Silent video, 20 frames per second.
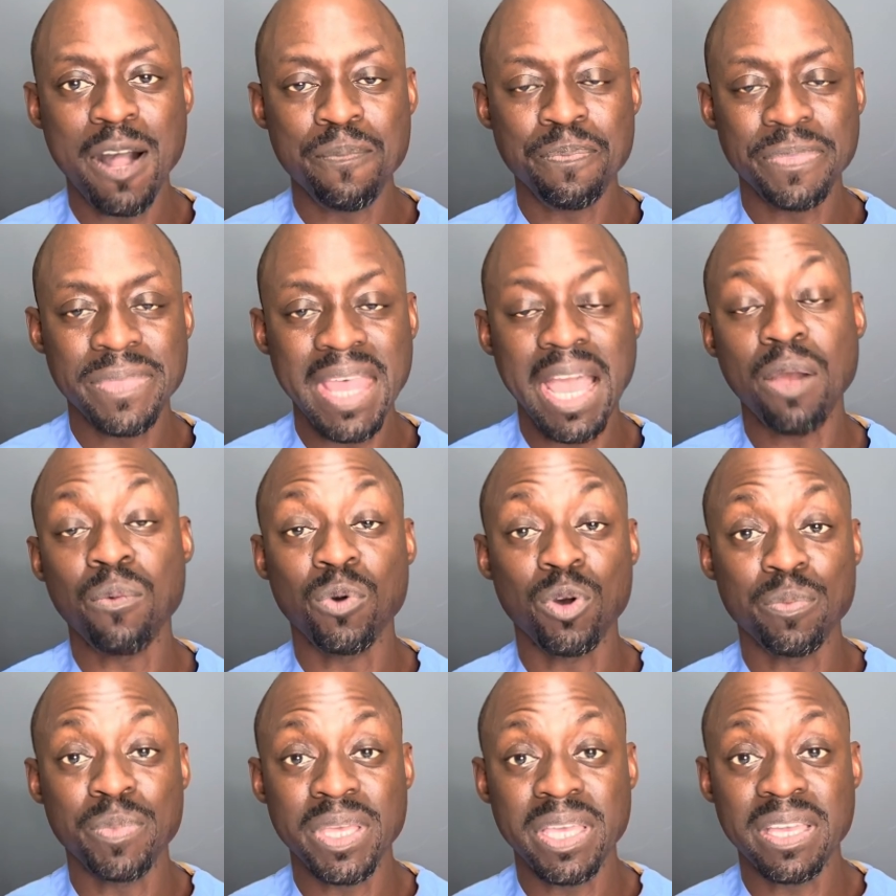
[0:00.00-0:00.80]
that
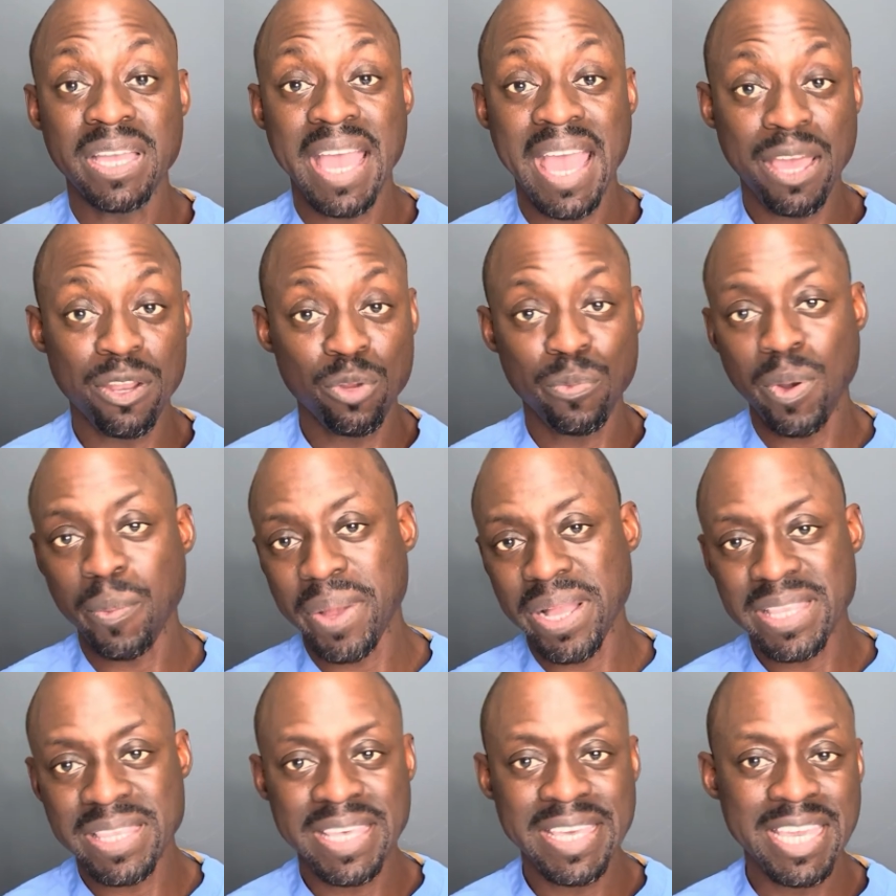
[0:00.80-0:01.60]
will be handled by my
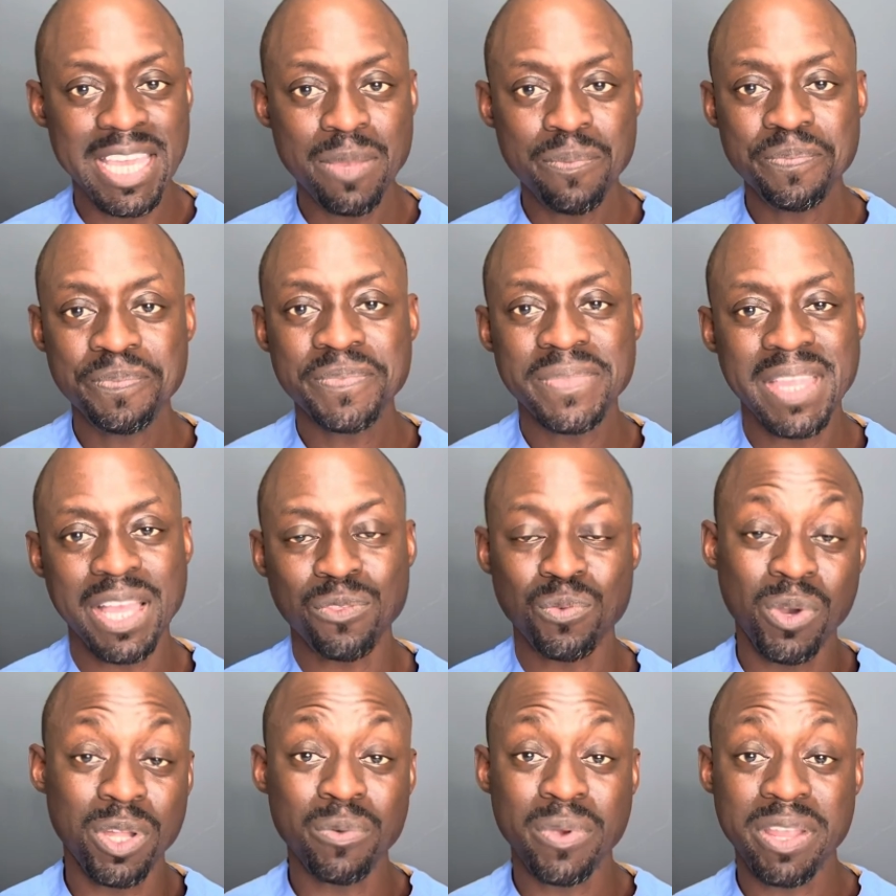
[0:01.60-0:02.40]
team. That's
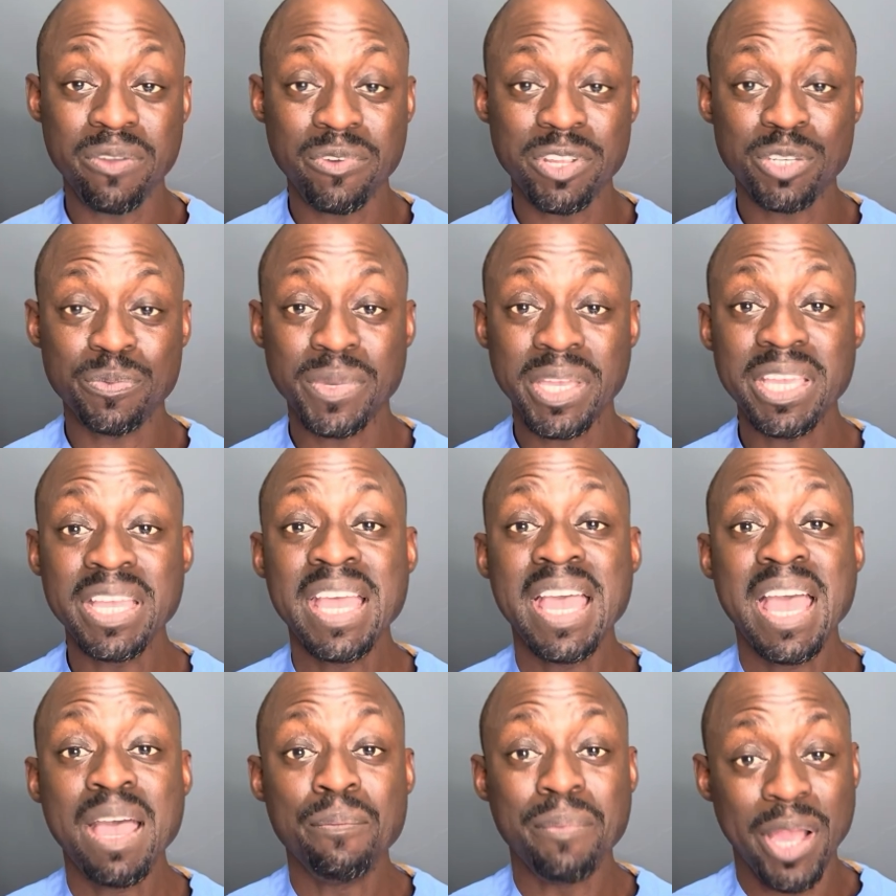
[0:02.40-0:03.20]
one way to reach me.
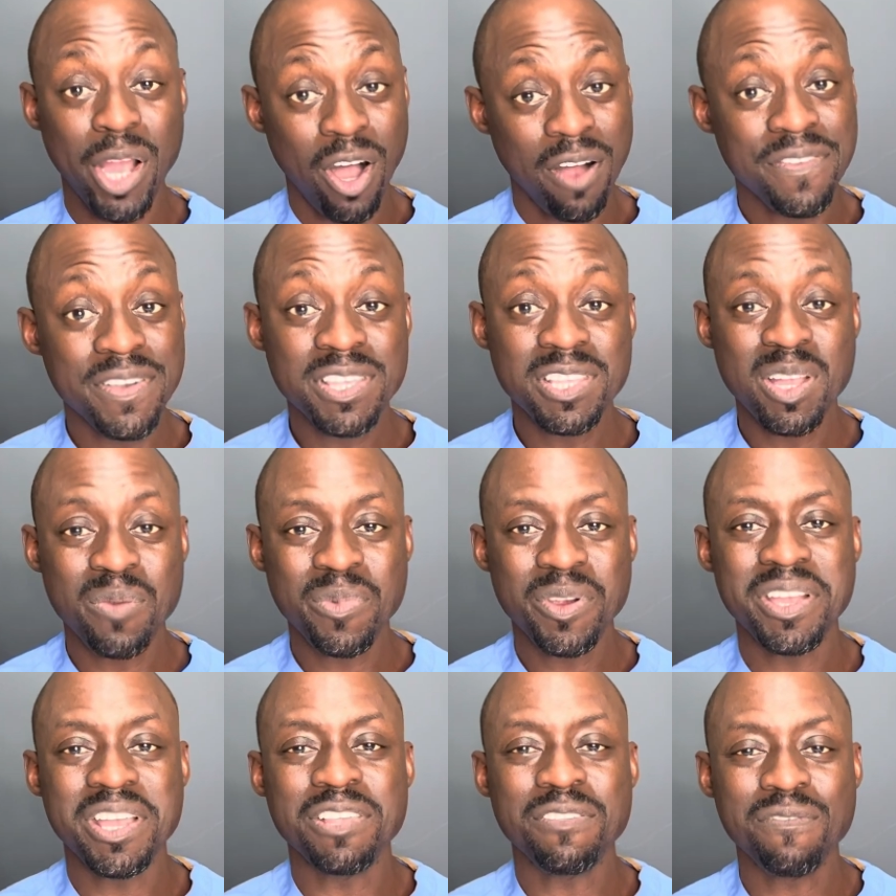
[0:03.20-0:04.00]
My office
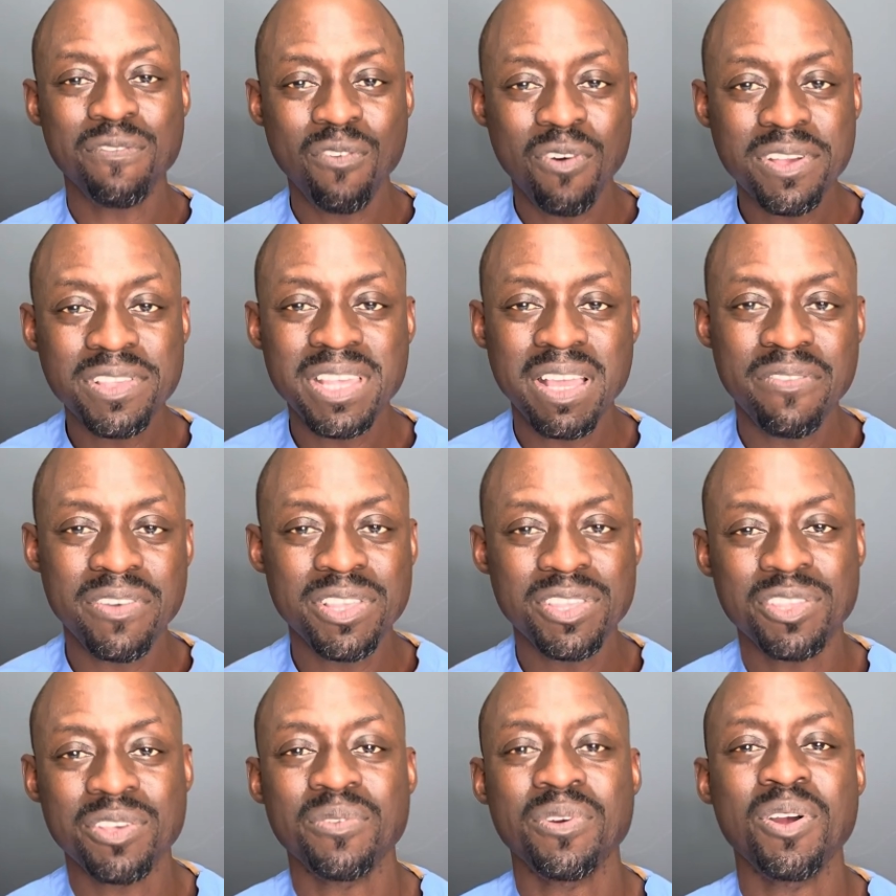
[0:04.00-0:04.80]
number is
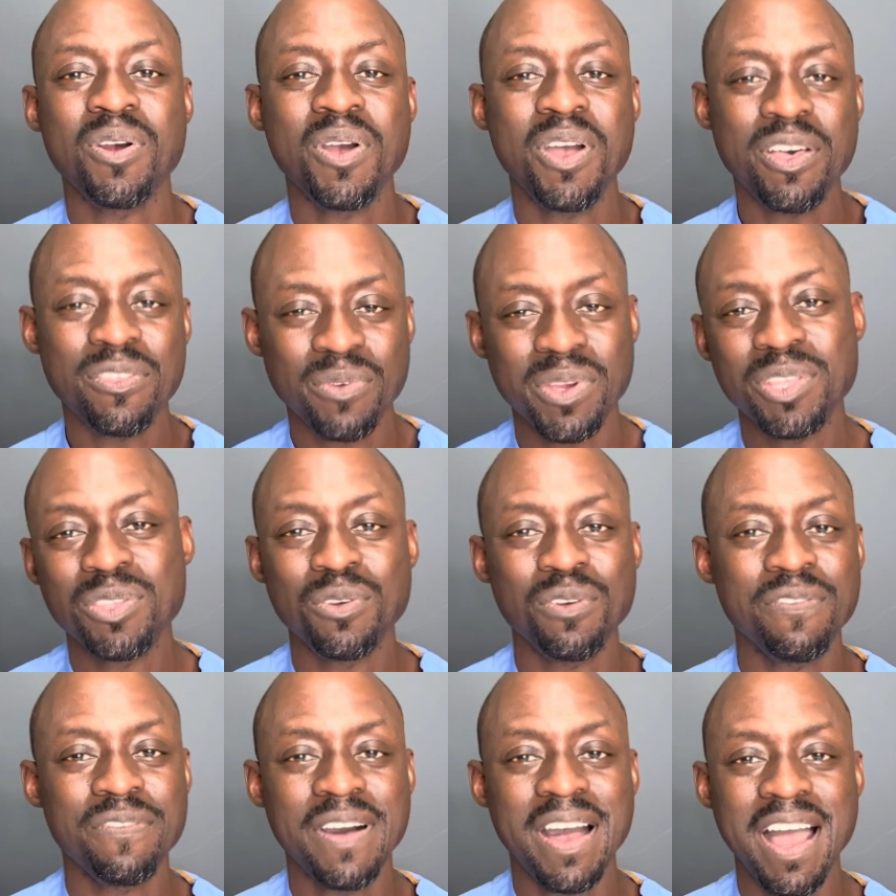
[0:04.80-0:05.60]

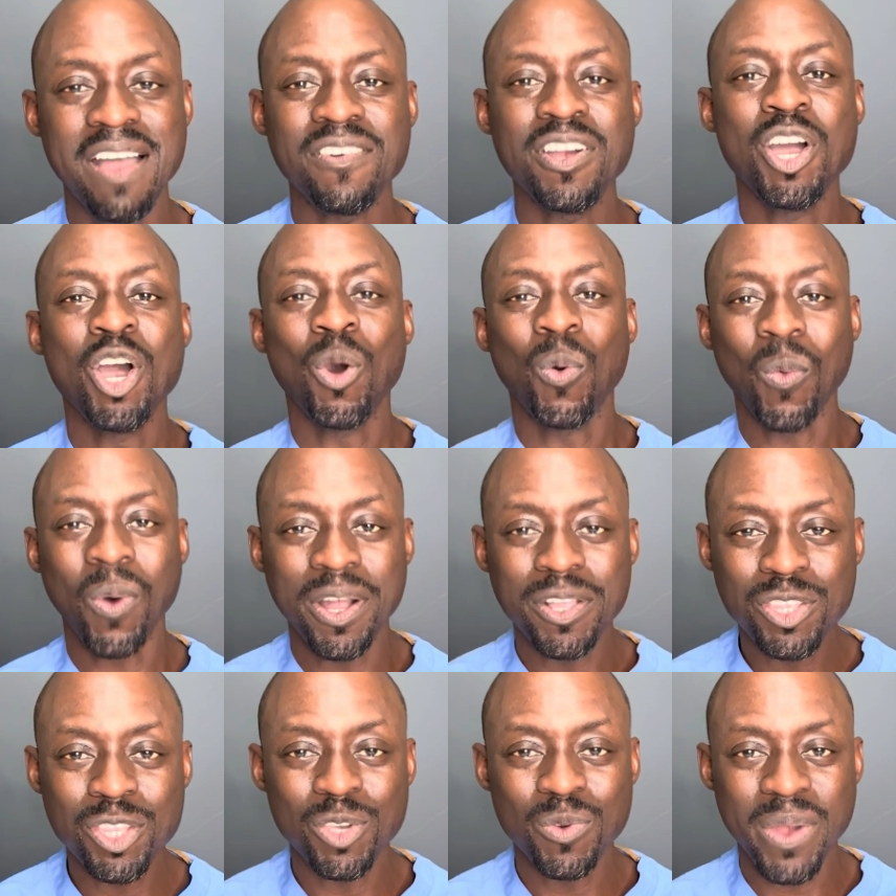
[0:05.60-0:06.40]

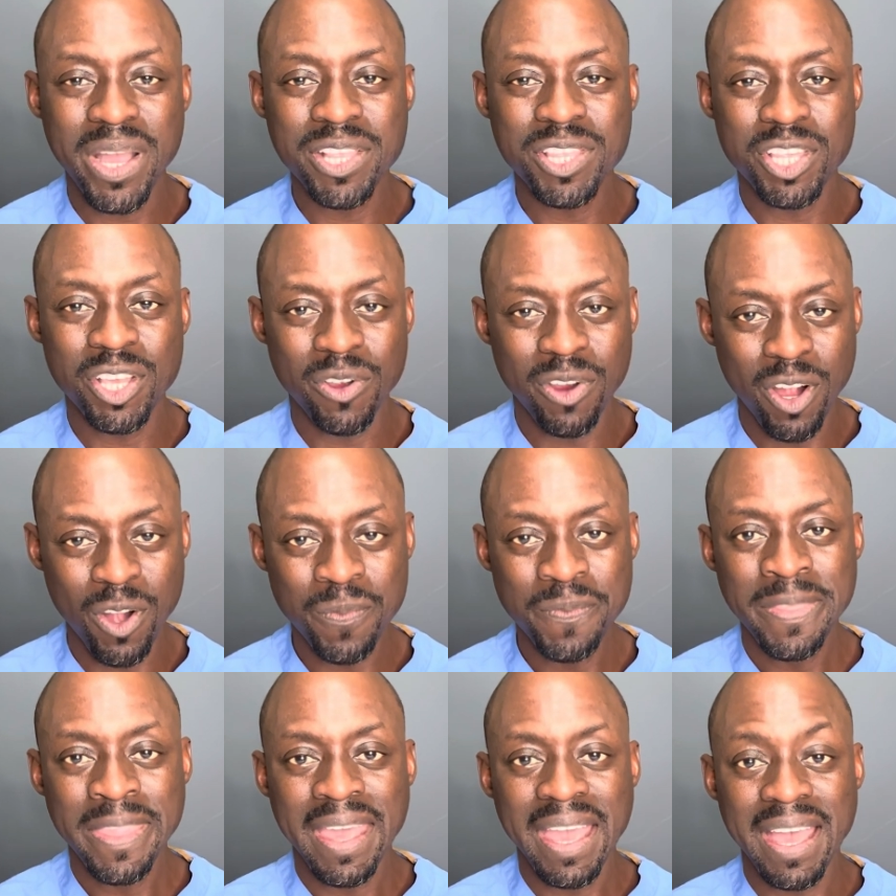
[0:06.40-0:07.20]
470-325-1280.
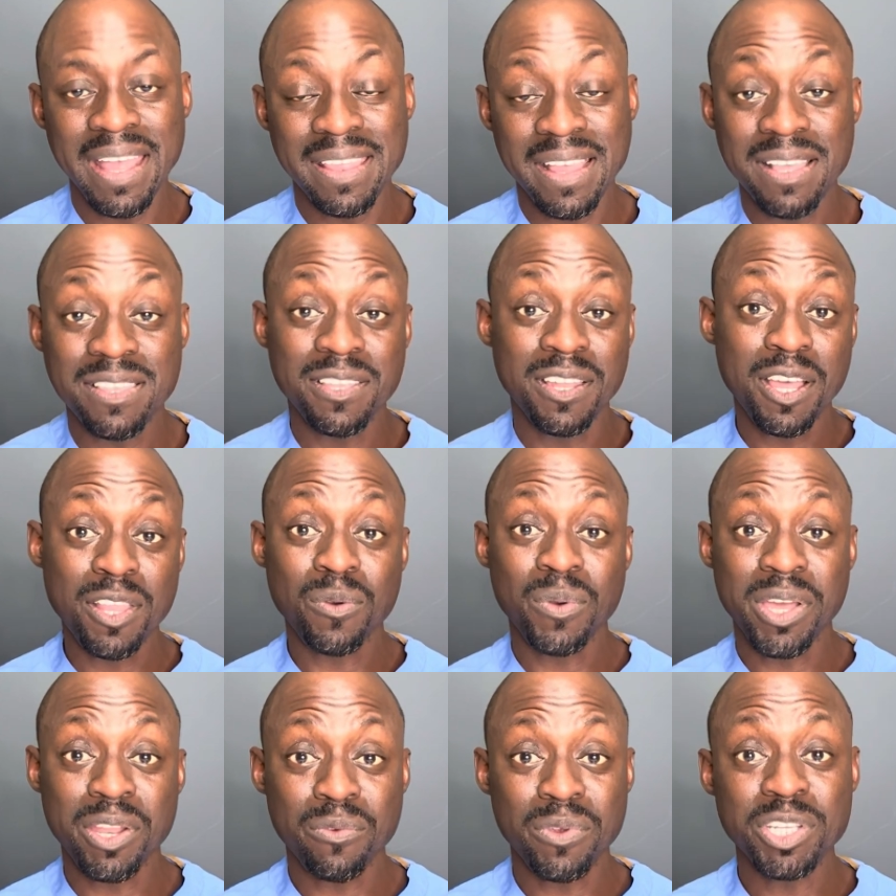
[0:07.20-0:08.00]
And that's another
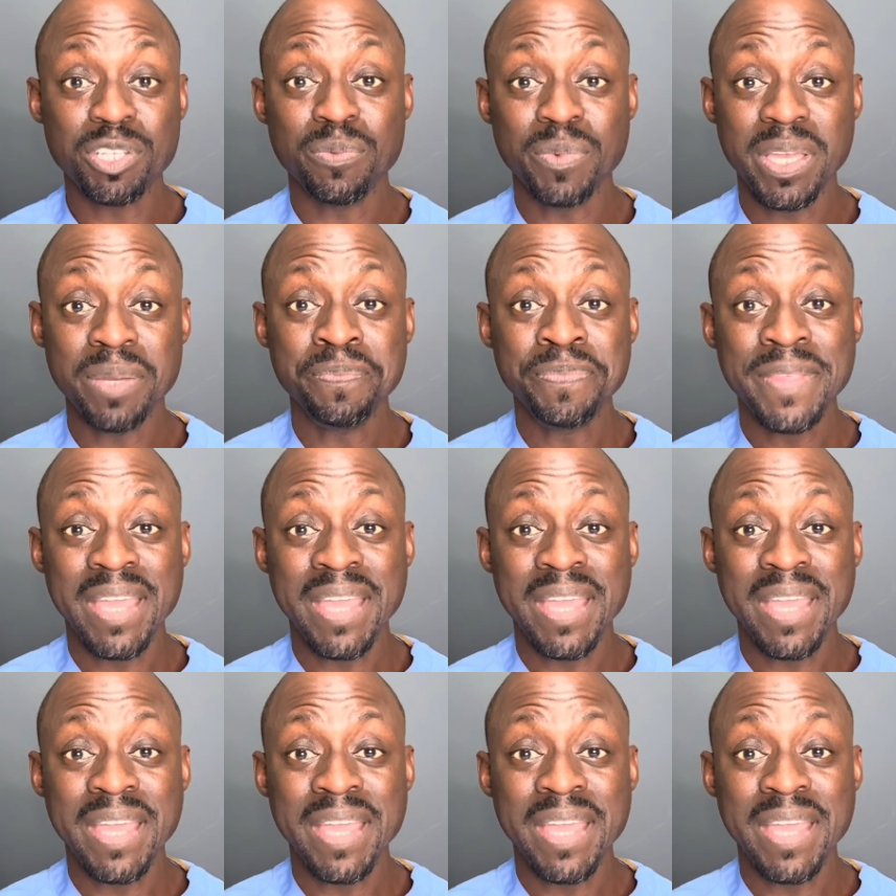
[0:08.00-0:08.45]
way to reach me